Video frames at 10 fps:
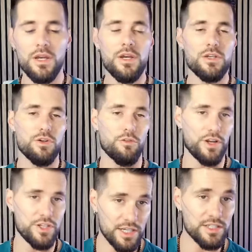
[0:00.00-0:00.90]
So
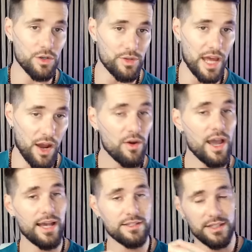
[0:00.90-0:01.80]
Francesco now
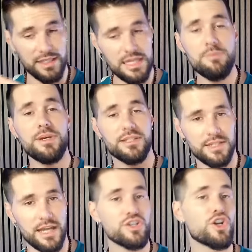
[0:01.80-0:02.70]
has to keep his
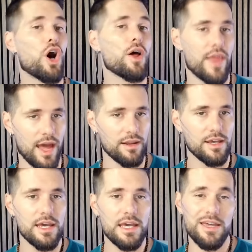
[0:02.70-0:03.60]
attention on that.
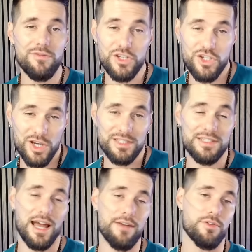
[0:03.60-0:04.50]
If he just
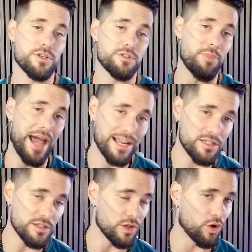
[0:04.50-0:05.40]
diverts back to
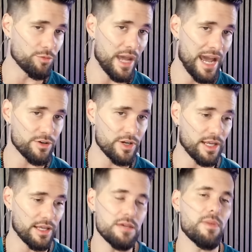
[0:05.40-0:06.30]
the old
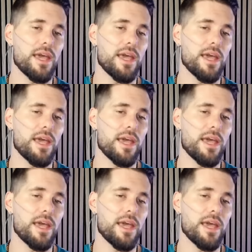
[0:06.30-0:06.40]
patterning, he may